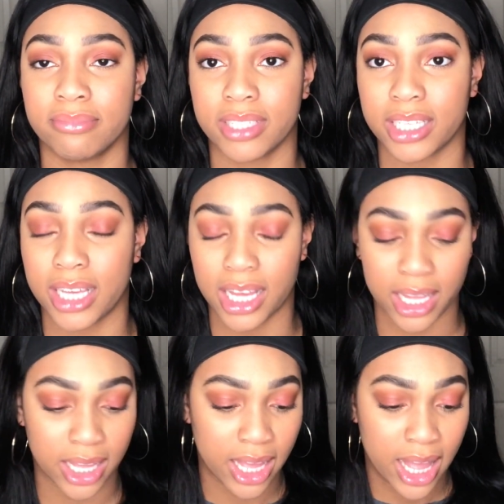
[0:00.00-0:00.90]
yeah,
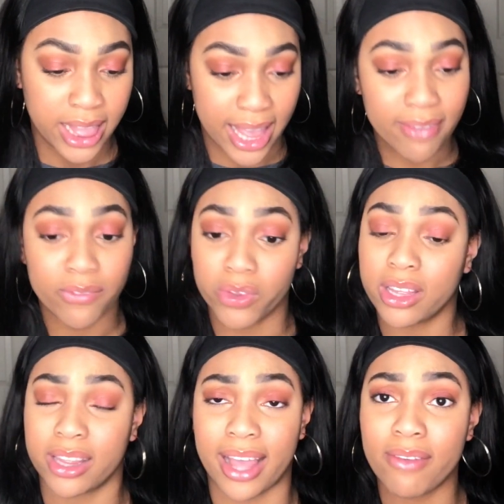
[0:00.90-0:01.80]
they
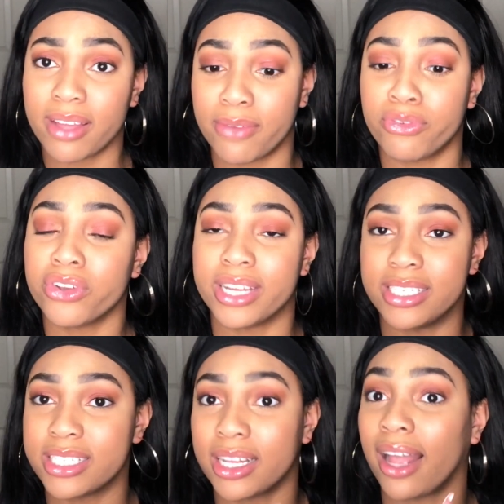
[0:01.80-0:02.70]
have like, if you're
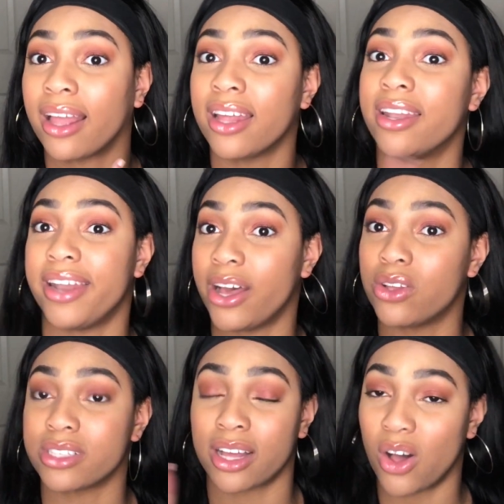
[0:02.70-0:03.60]
into like nails
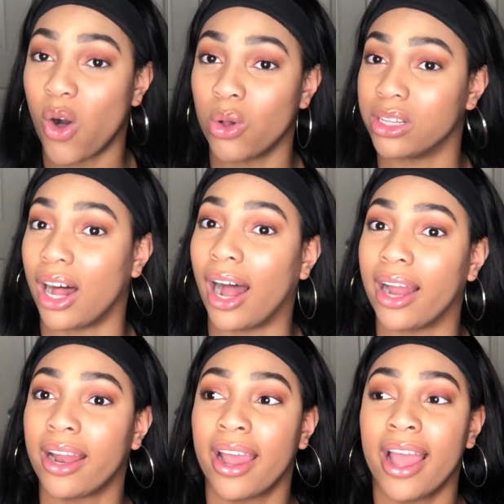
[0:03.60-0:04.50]
like a whole lot
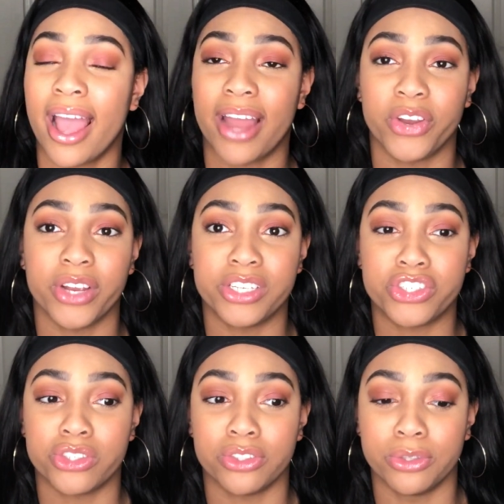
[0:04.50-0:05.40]
and you're
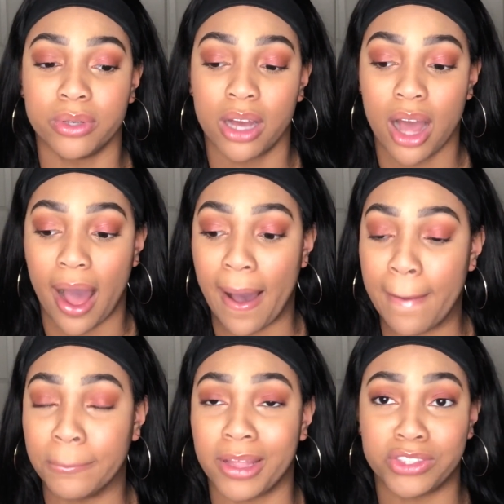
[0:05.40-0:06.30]
into
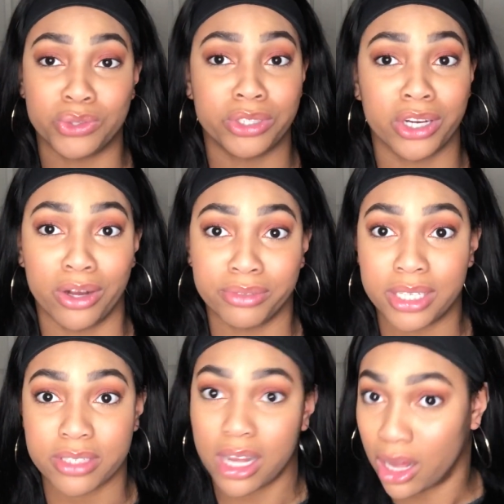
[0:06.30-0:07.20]
like doing your own nails
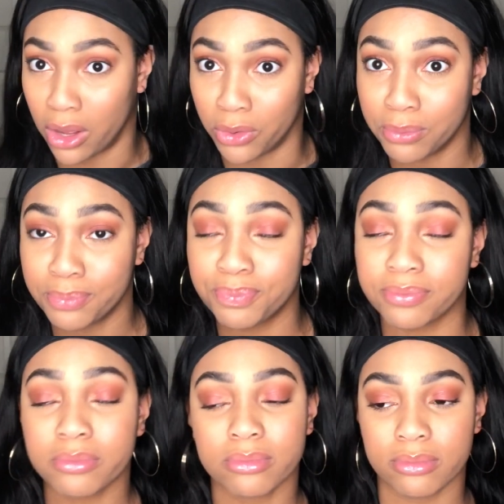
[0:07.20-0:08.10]
at home,
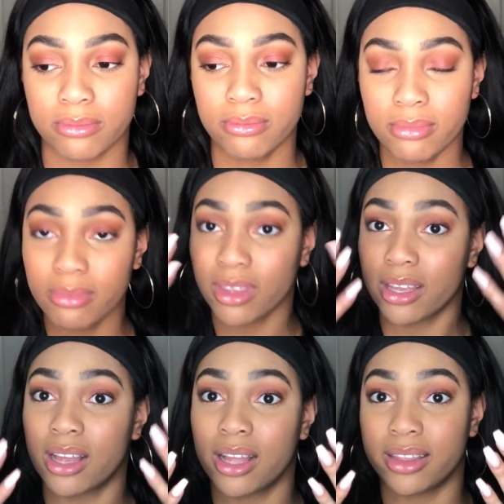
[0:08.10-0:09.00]

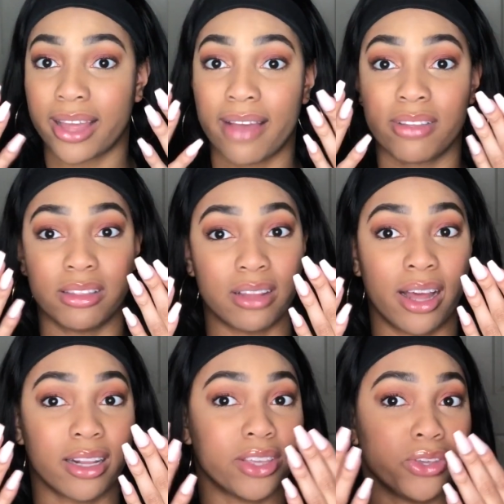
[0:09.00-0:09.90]
they have a lot
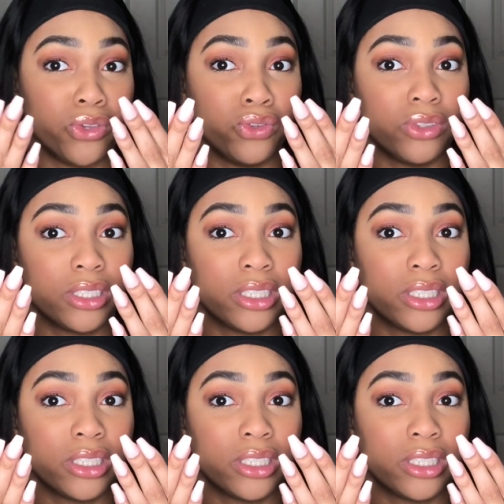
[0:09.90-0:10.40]
of cute,